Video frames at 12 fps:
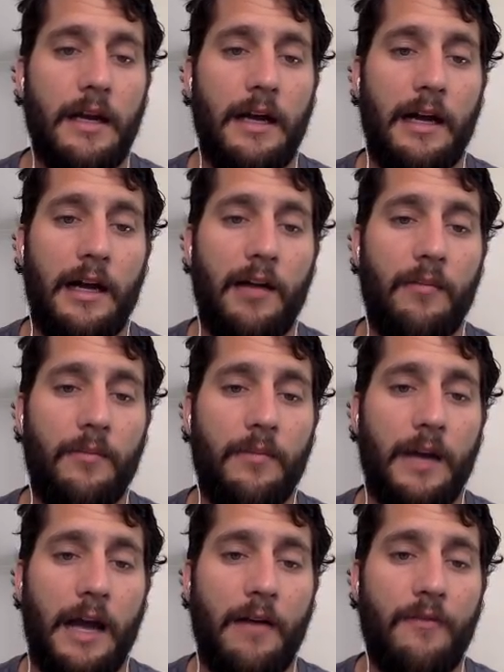I'm
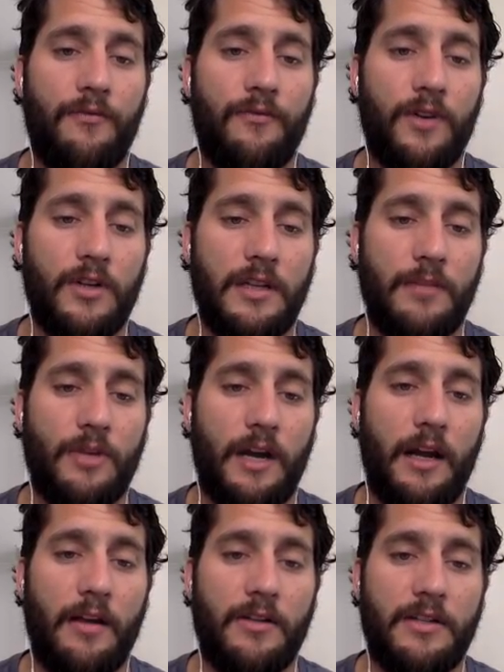
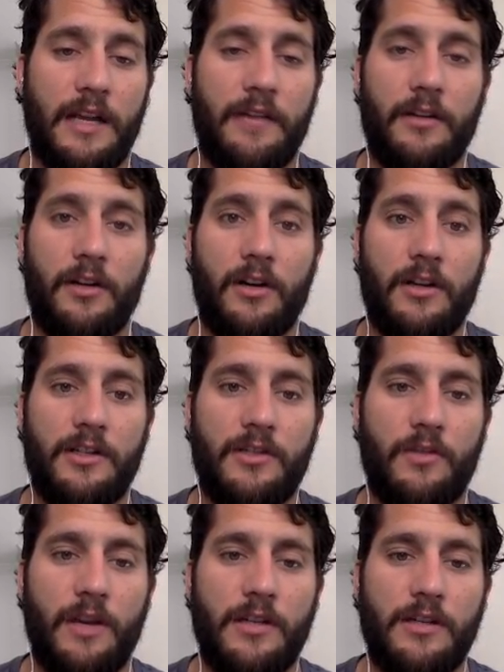trying to understand their current
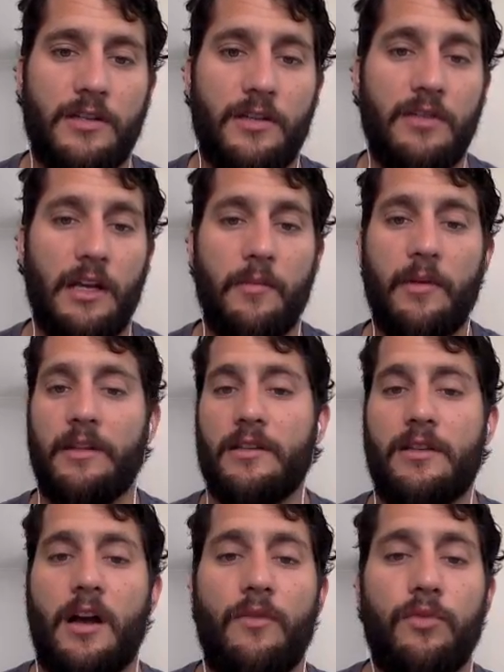situation. So tell me about the
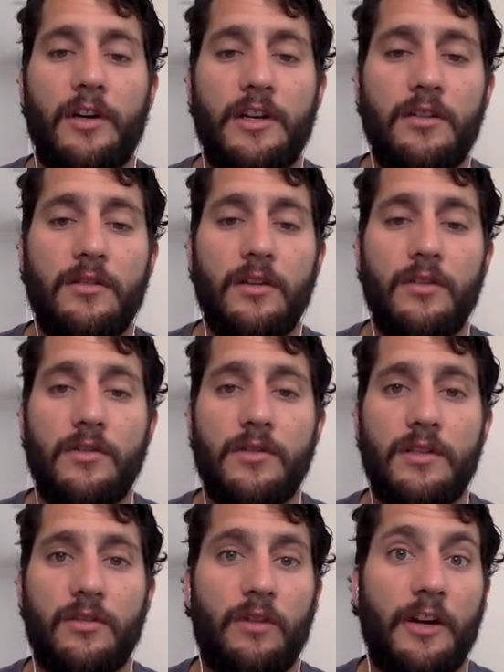software you
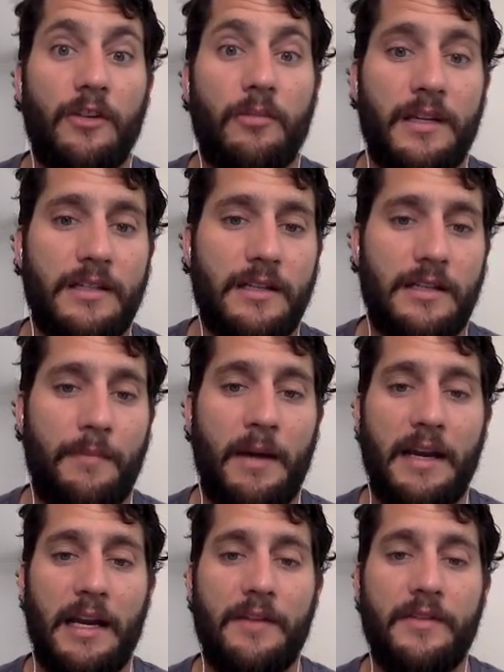use to run your business. I
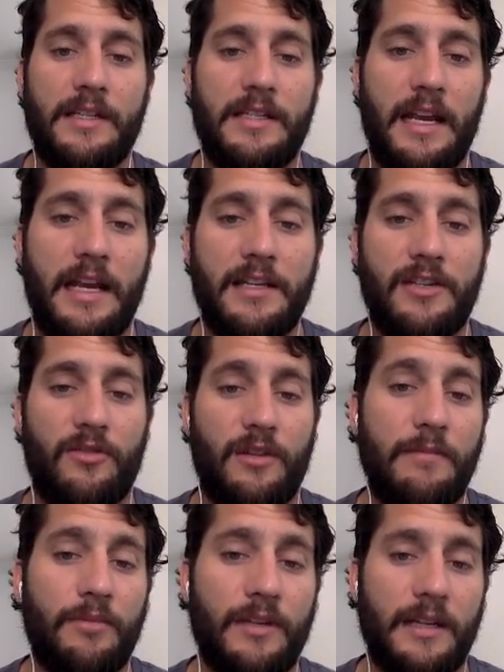might not even say
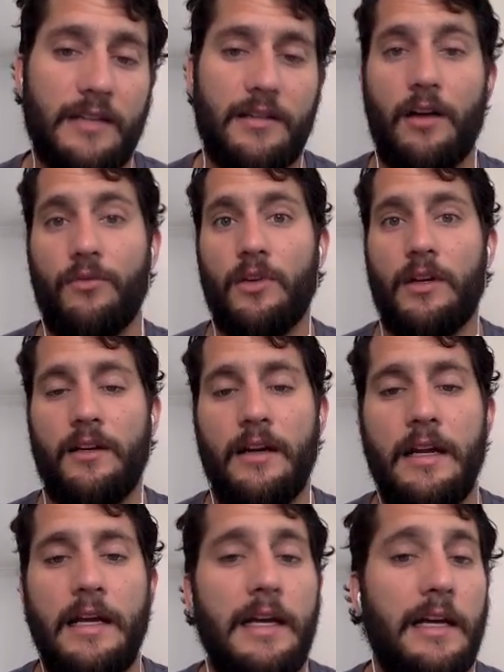screen printing software.
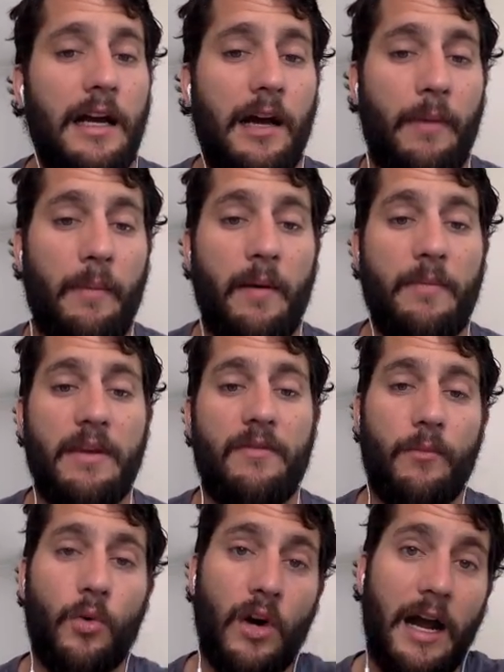I might be
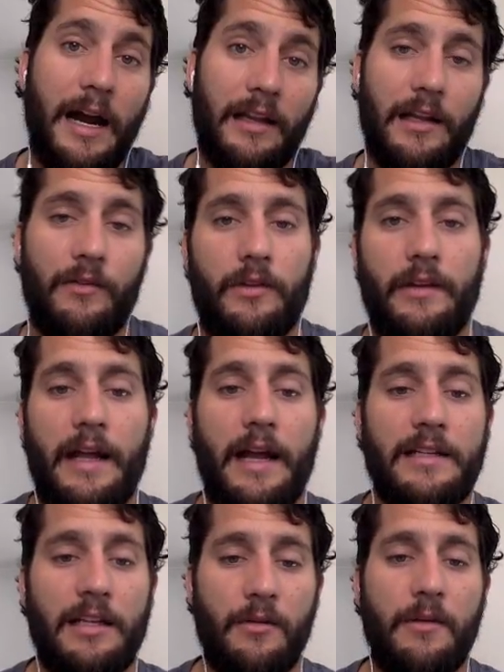even more high level than
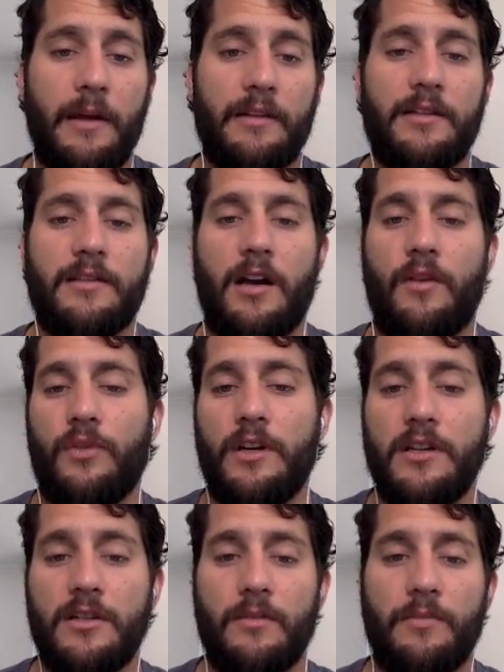that. Tell me about the software
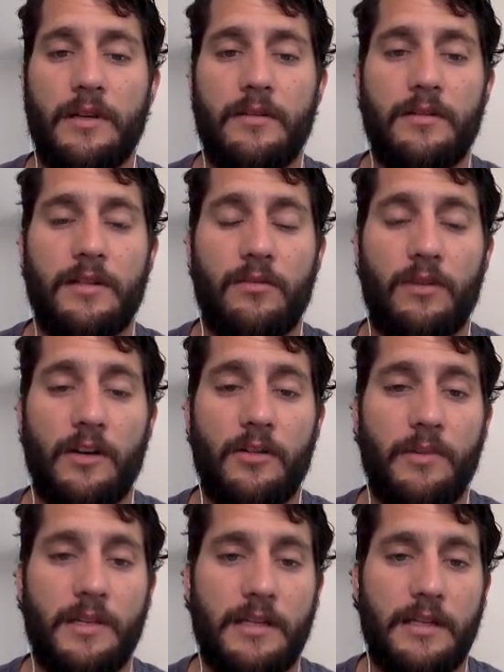you use to run
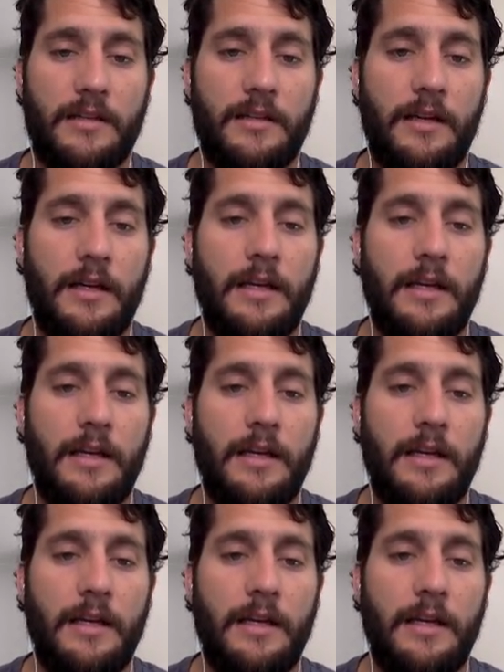your business.